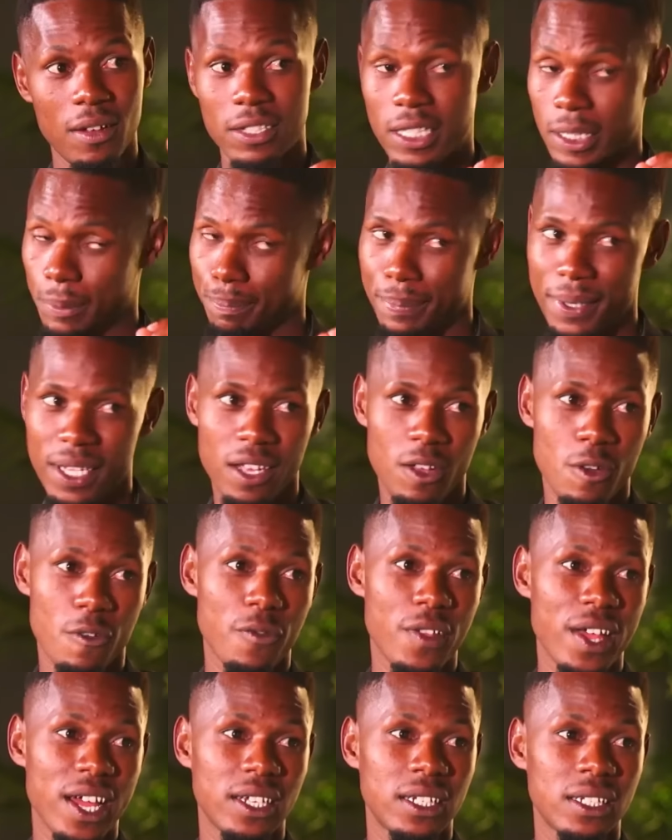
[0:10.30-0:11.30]
speaking of
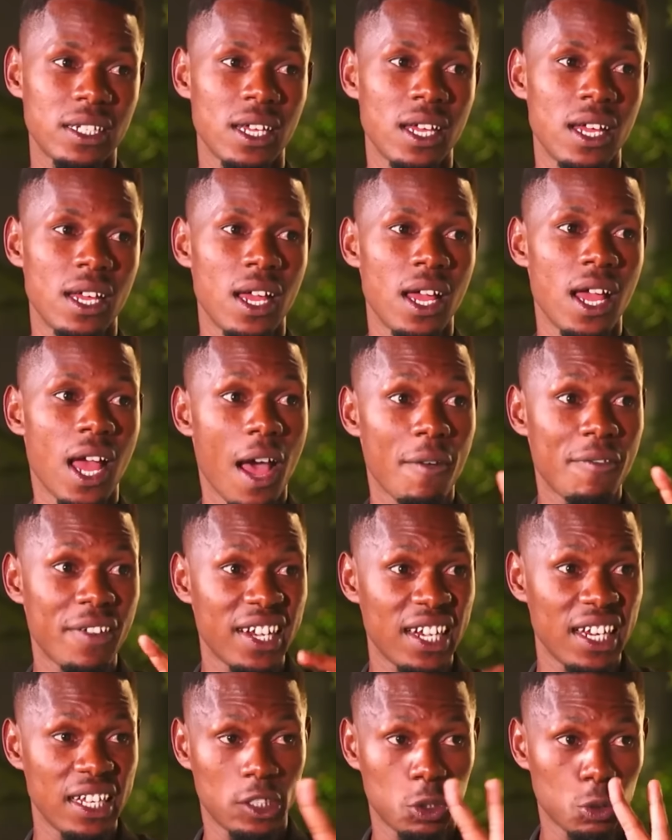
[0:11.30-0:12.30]
that, I've had
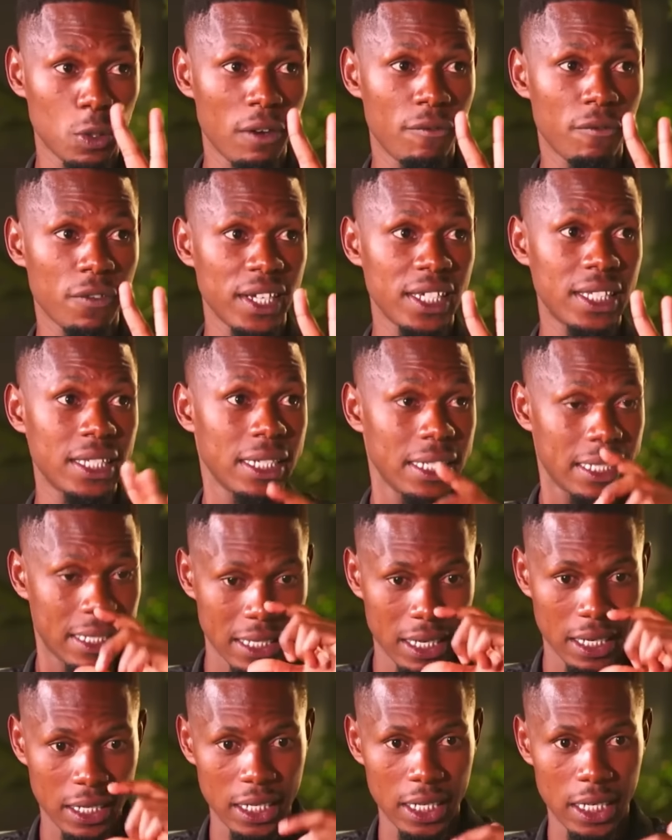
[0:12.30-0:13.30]
like twelve cases
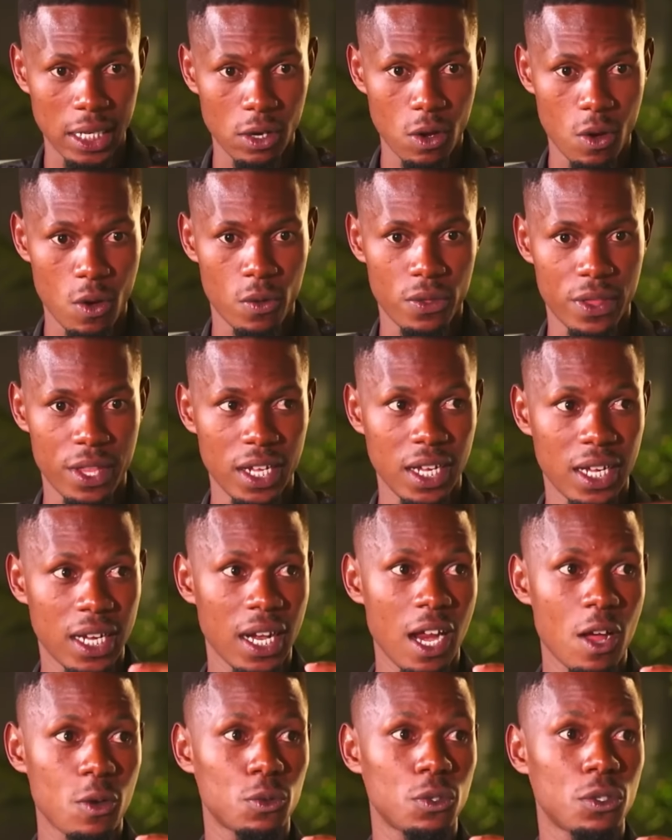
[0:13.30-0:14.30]
real on the
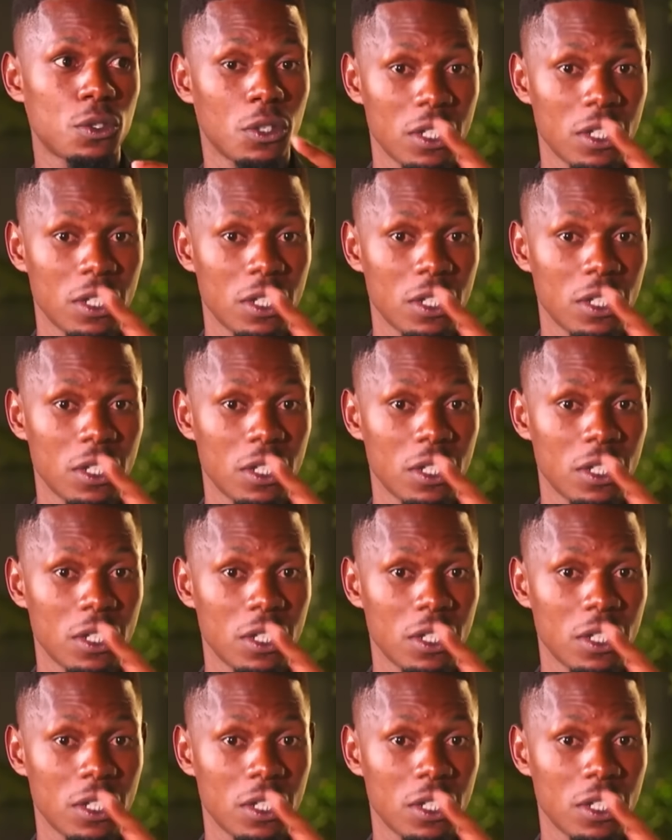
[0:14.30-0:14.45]
ground.